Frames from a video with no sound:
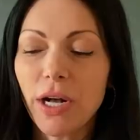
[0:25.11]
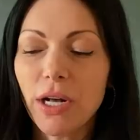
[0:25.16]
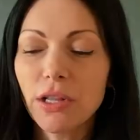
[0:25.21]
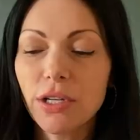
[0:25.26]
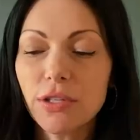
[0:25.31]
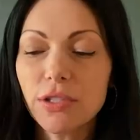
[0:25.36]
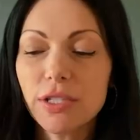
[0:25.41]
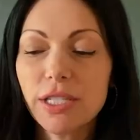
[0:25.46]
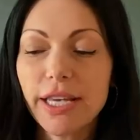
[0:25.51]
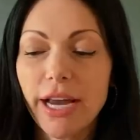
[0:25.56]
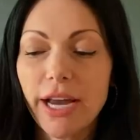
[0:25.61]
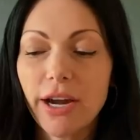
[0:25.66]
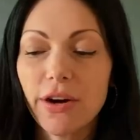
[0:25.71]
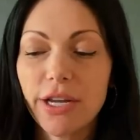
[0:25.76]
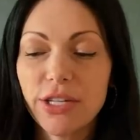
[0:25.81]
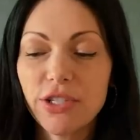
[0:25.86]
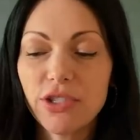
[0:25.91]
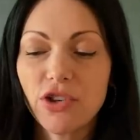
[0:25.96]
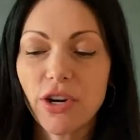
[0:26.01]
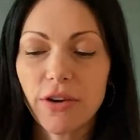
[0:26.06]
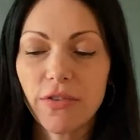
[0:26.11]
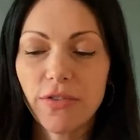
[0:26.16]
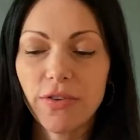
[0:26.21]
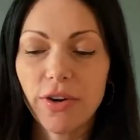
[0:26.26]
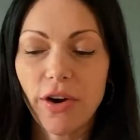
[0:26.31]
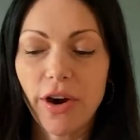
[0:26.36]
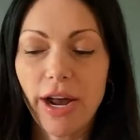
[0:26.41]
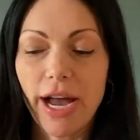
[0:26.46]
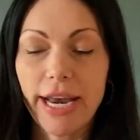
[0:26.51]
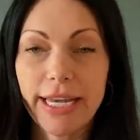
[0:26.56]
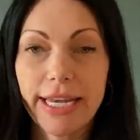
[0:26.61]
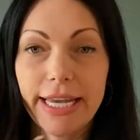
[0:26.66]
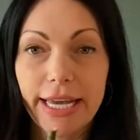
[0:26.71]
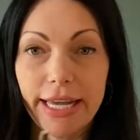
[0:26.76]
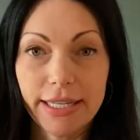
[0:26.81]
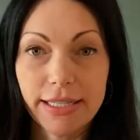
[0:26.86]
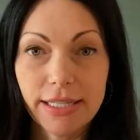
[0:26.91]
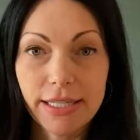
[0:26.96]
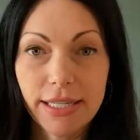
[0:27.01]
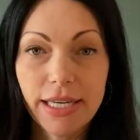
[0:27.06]
a little scary trying to figure out how to
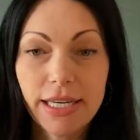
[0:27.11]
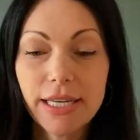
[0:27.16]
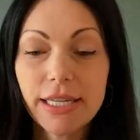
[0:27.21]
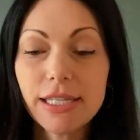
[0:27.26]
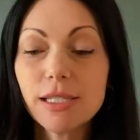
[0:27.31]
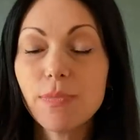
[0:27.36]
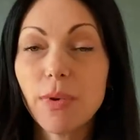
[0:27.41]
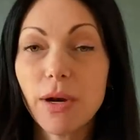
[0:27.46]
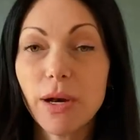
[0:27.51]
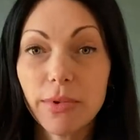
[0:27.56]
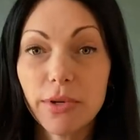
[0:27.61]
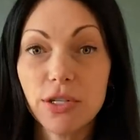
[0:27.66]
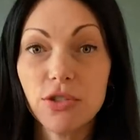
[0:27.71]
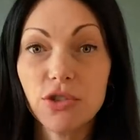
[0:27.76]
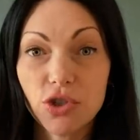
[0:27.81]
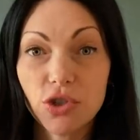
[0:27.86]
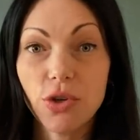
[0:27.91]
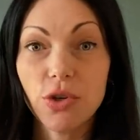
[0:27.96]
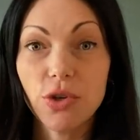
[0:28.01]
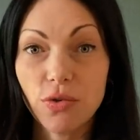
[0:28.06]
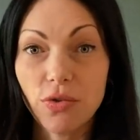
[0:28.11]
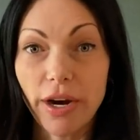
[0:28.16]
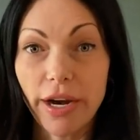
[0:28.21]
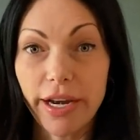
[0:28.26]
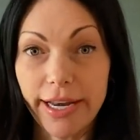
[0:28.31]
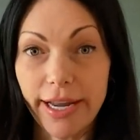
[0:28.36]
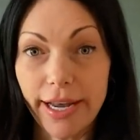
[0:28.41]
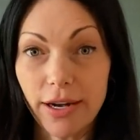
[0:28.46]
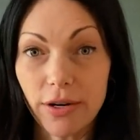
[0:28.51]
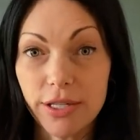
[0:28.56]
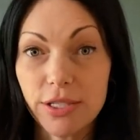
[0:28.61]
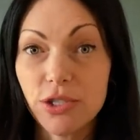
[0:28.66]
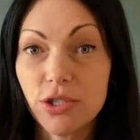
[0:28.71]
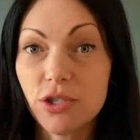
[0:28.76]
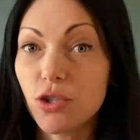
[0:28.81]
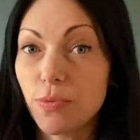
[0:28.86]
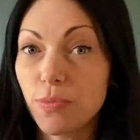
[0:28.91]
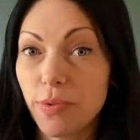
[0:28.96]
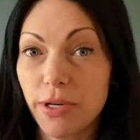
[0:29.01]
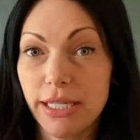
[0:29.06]
get into this, but I'm gonna show you right now. It's
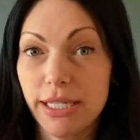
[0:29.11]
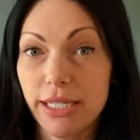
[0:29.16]
super